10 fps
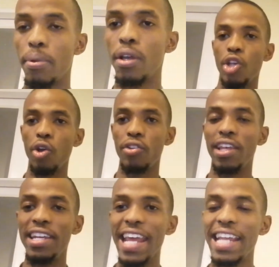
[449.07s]
So
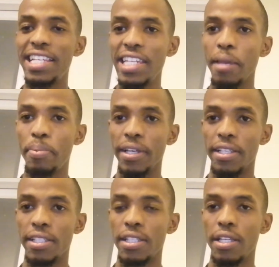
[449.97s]
the next step
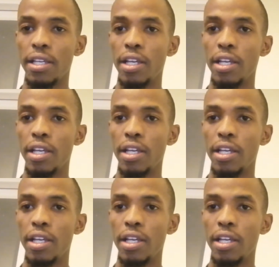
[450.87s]
is